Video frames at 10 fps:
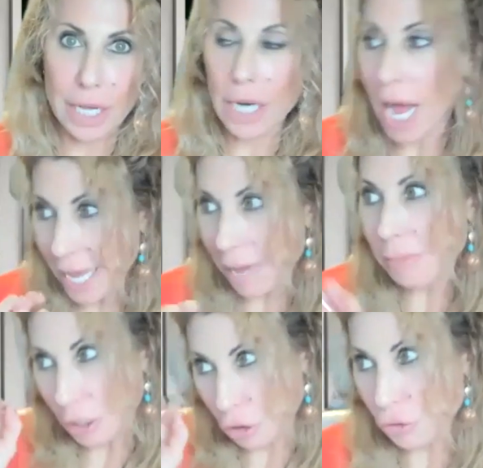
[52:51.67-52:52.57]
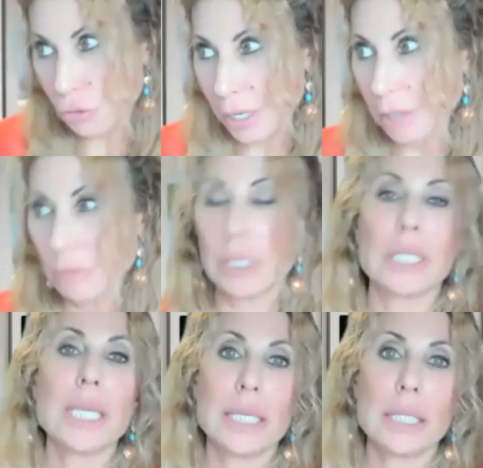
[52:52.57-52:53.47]
and I am
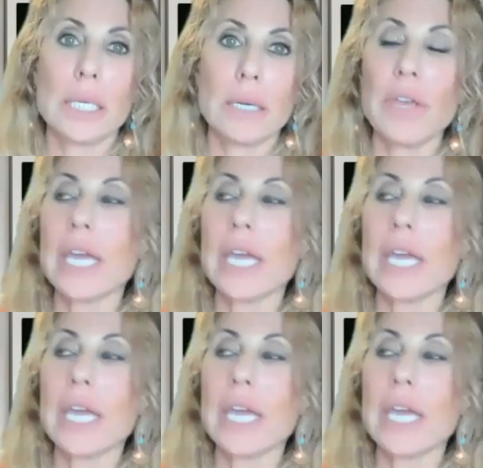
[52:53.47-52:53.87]
extremely sensitive,